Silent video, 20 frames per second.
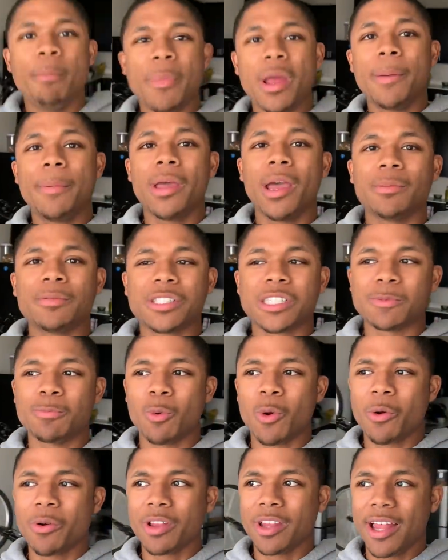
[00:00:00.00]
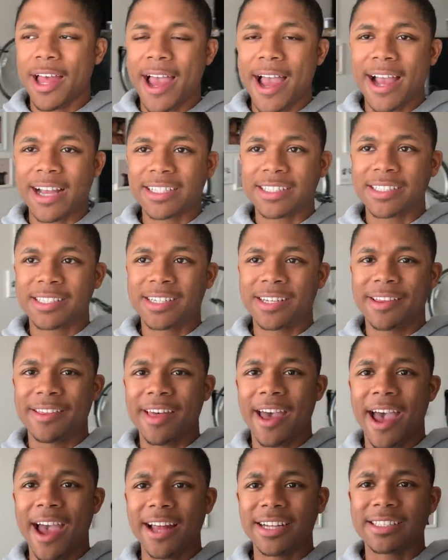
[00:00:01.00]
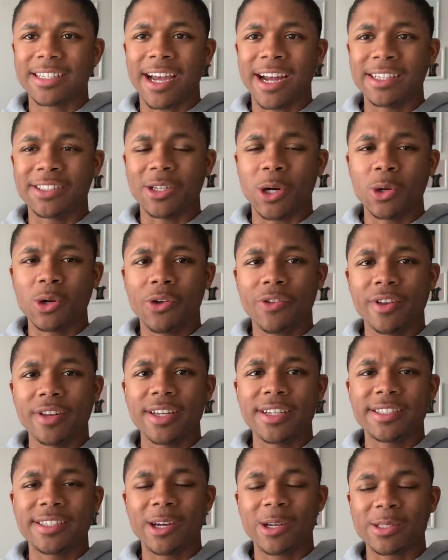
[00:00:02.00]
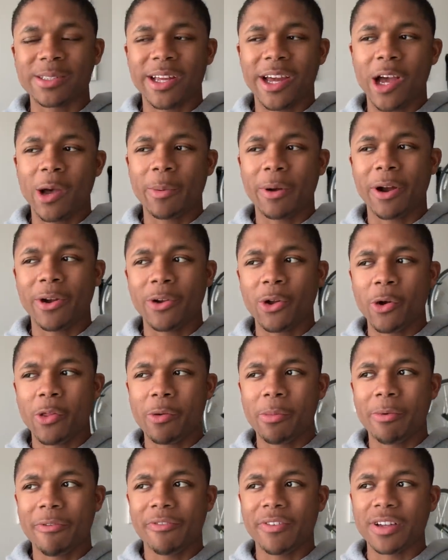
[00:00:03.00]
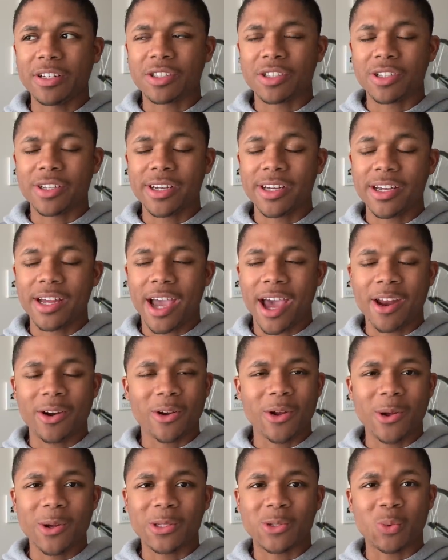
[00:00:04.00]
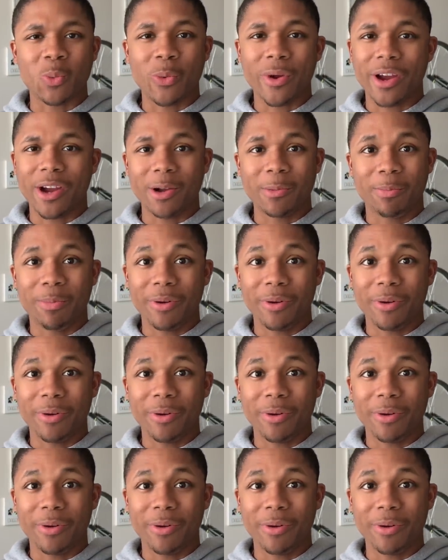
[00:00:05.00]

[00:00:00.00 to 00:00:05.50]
maybe I'm just more relaxed that I don't know the details now, but I'll know them eventually. I don't know. It's weird,